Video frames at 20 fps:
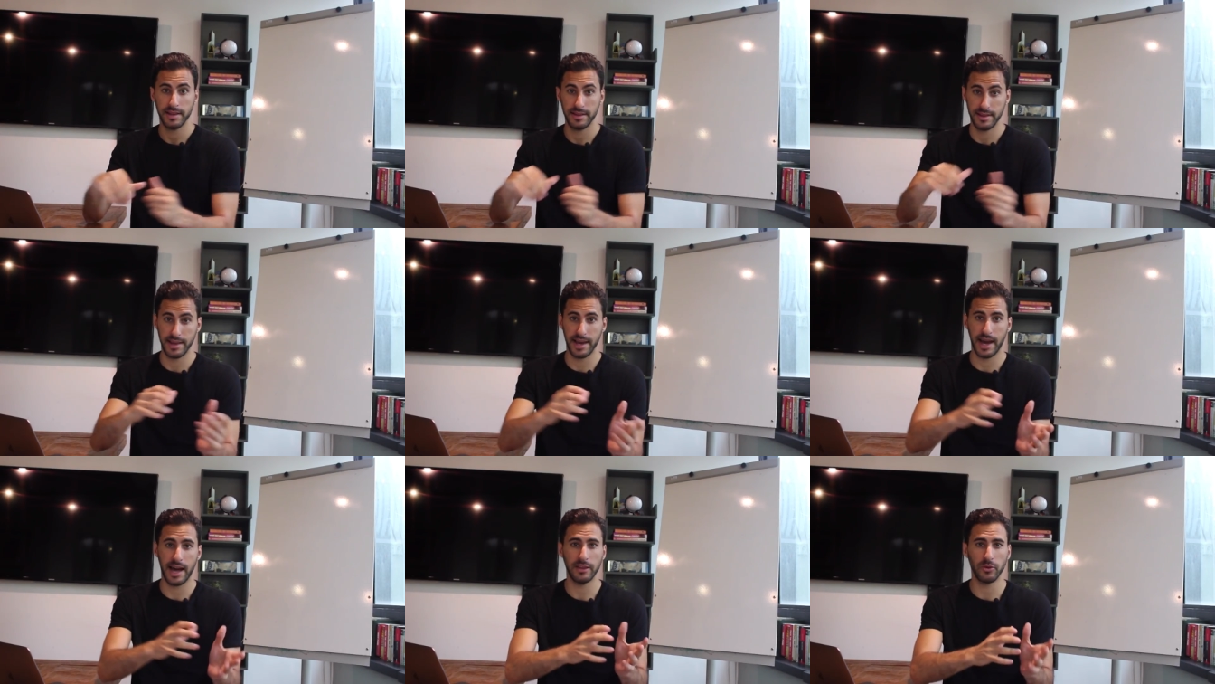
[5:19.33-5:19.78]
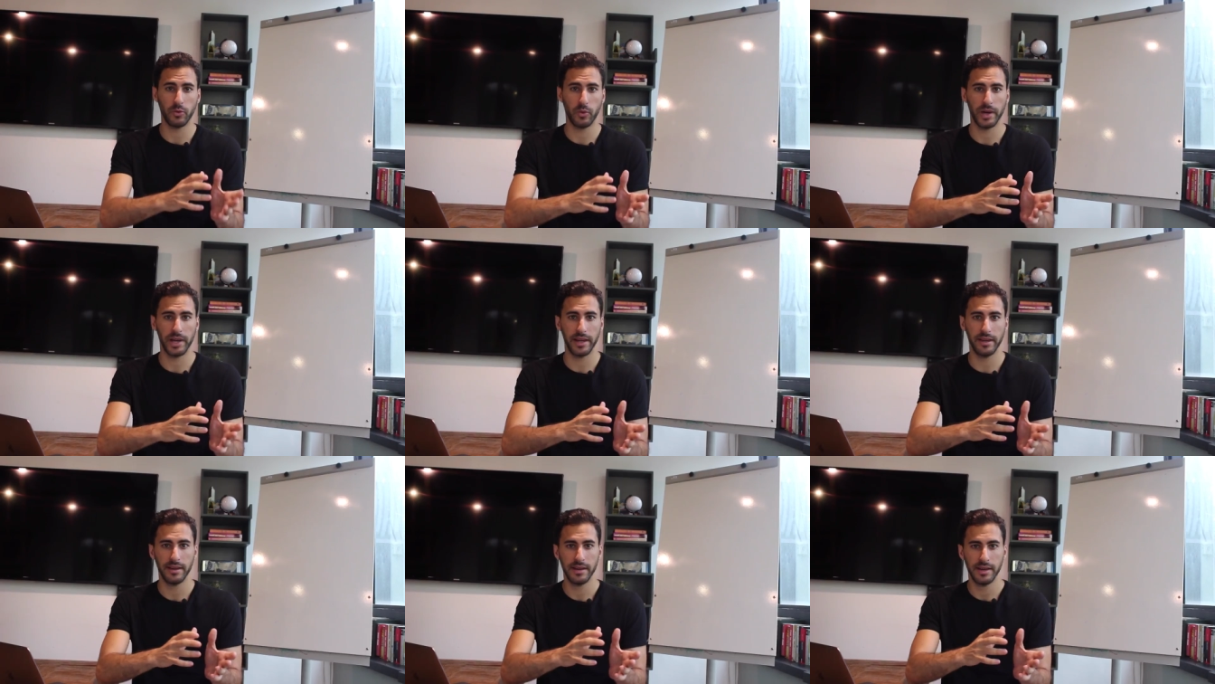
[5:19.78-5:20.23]
The other
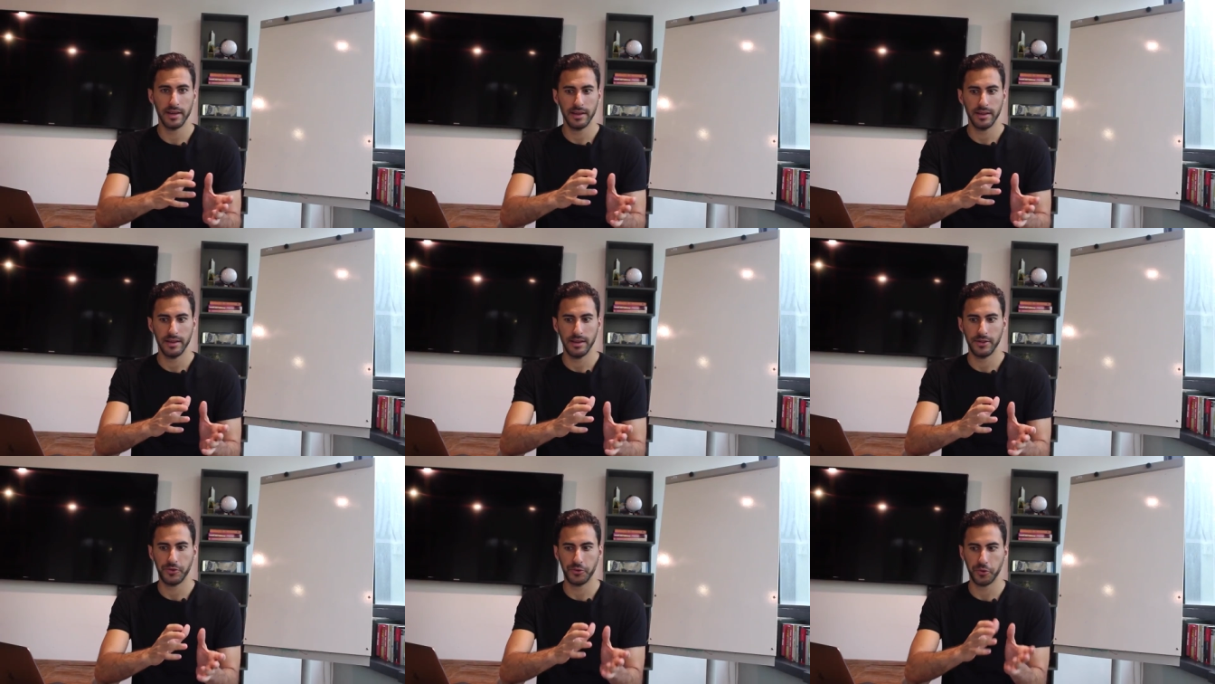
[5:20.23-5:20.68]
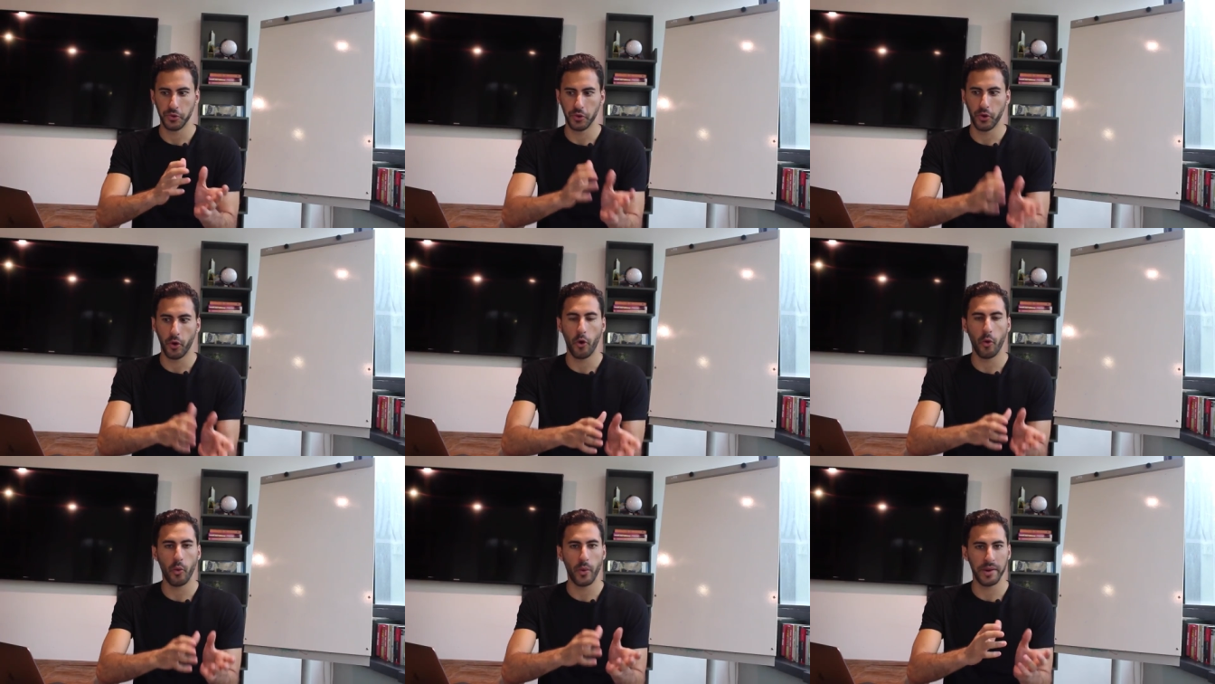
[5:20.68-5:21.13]
way is to
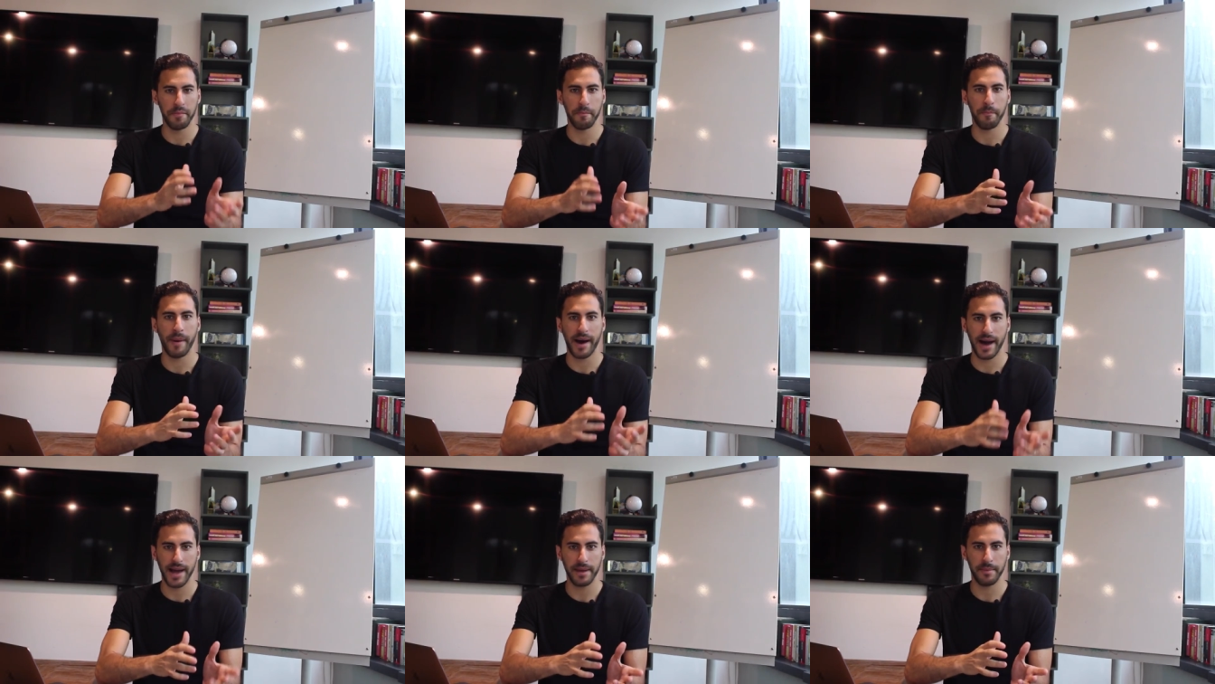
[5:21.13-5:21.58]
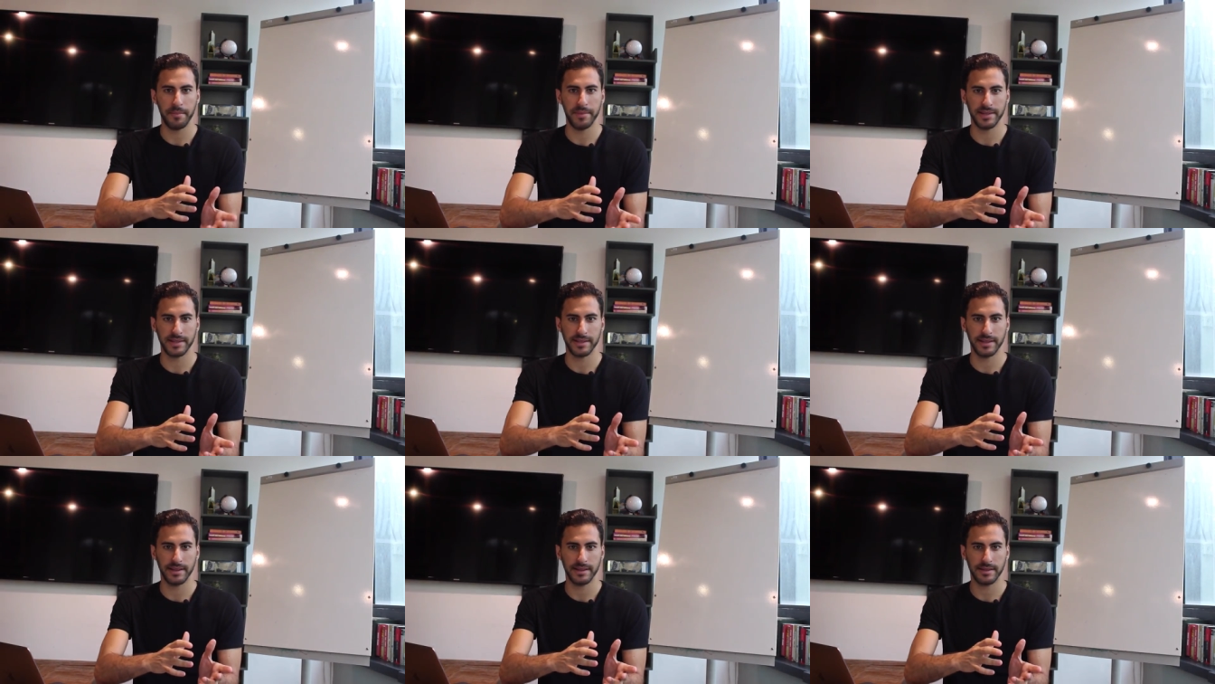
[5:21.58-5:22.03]
go and buy a
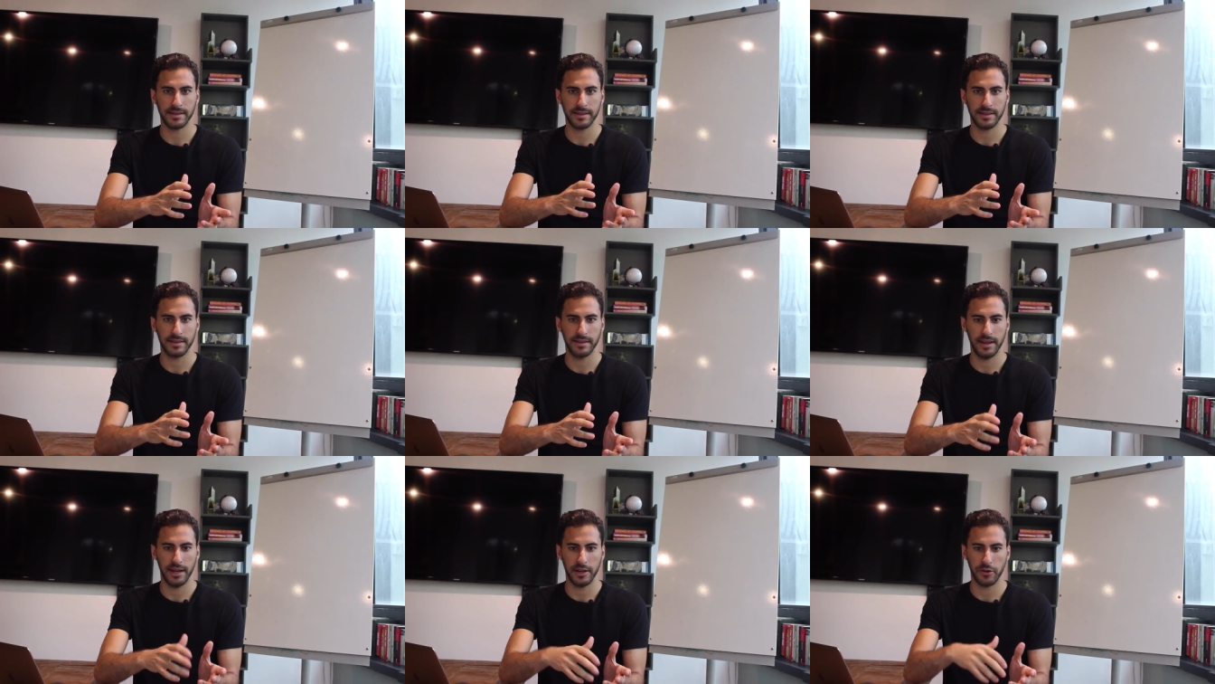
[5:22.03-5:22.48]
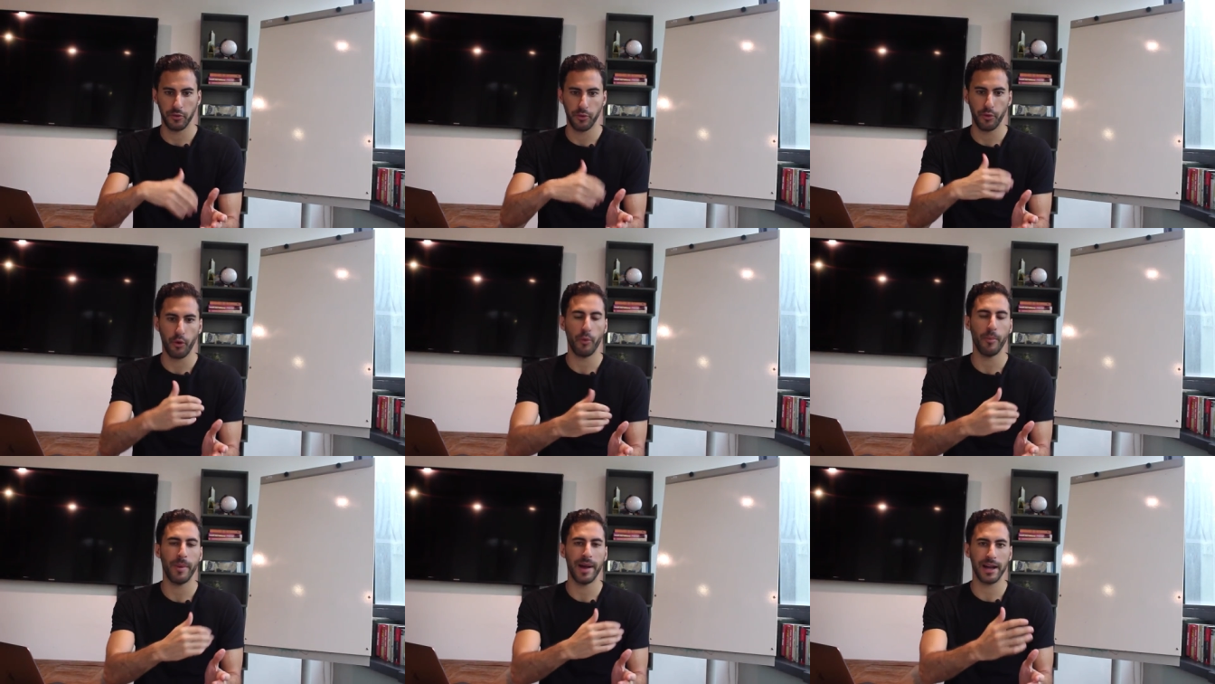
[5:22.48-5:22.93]
business and
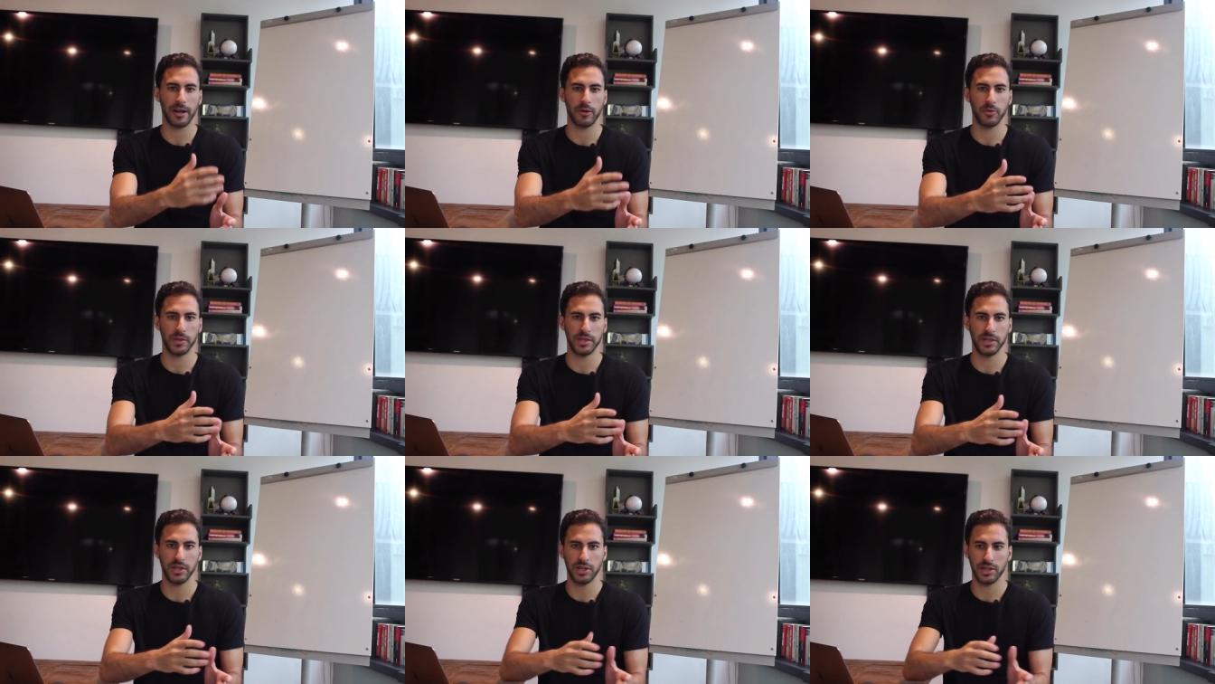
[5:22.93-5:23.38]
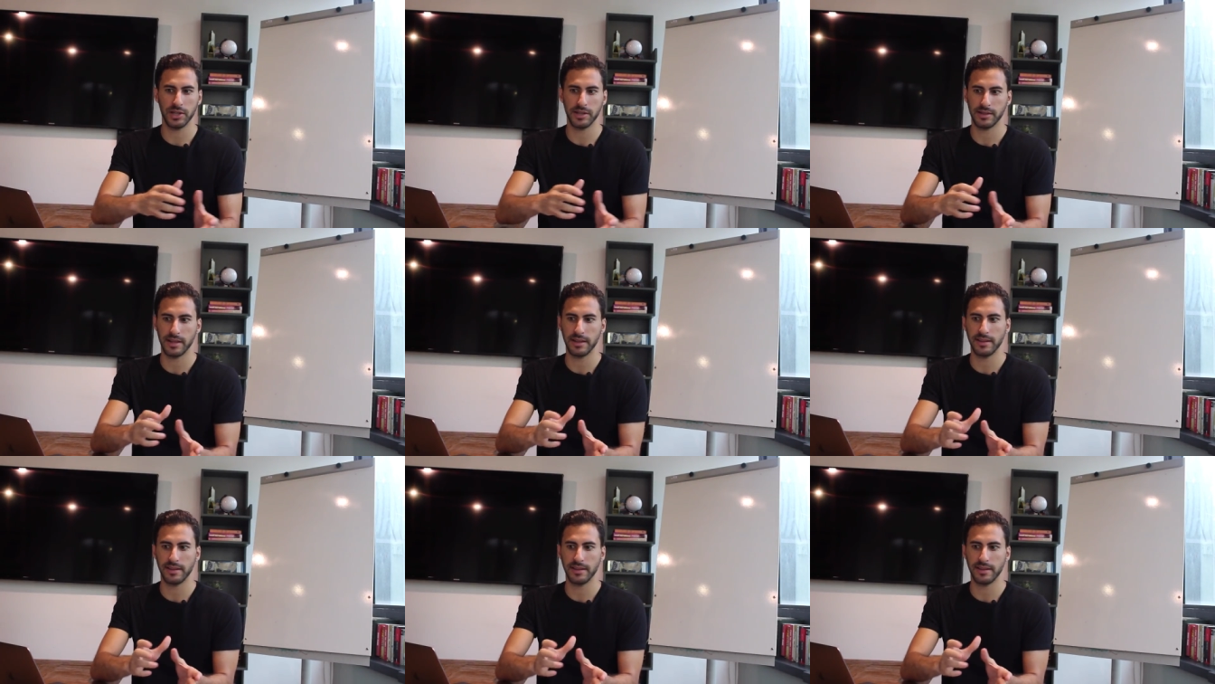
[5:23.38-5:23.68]
grow by acquisitions.